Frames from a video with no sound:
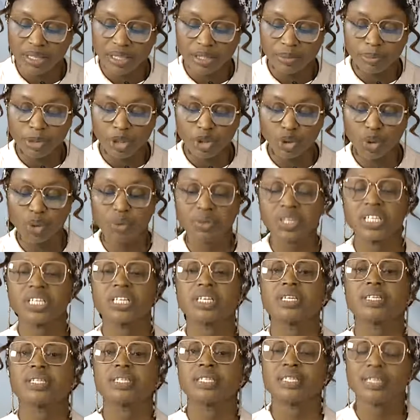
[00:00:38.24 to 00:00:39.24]

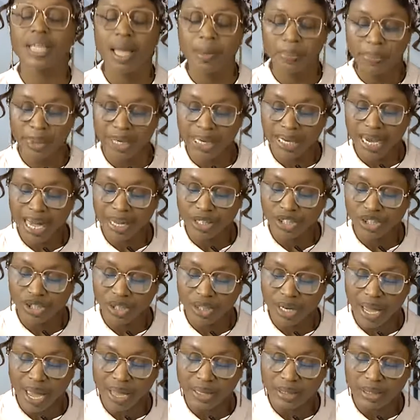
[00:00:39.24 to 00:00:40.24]
majority. Snap
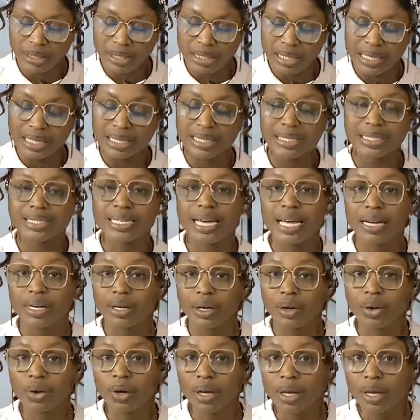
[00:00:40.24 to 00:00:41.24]
election ends in
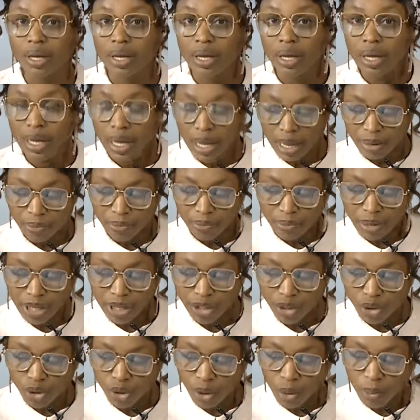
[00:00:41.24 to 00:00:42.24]
deadlock. And
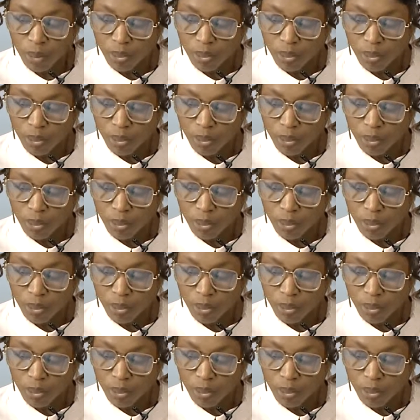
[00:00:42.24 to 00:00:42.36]
many top